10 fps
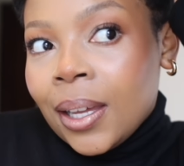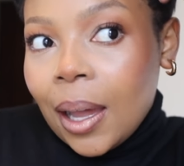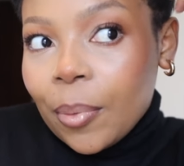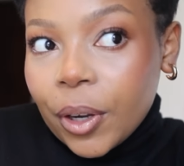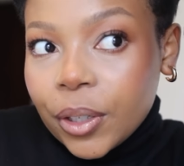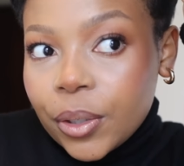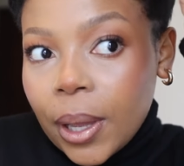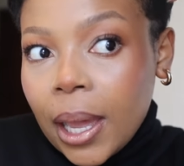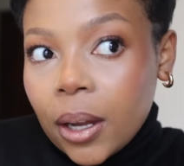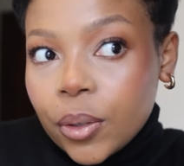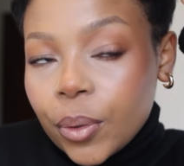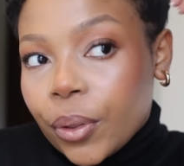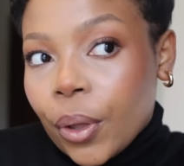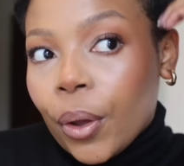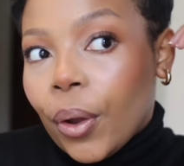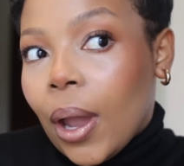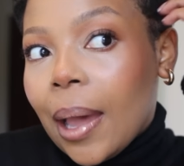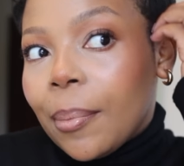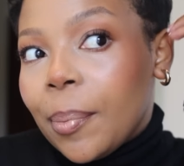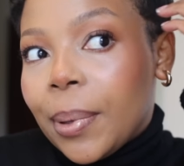I'm going to hang out with her.
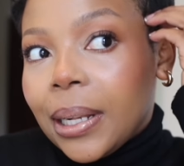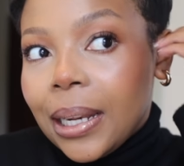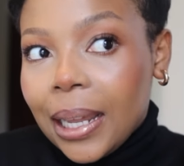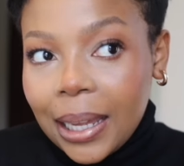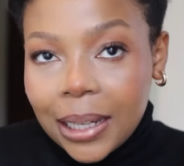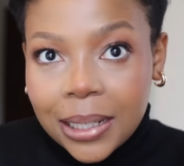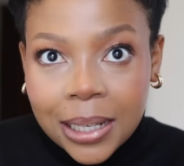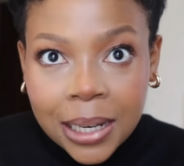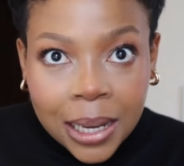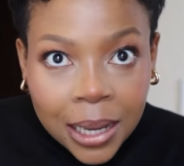I'm a bit late.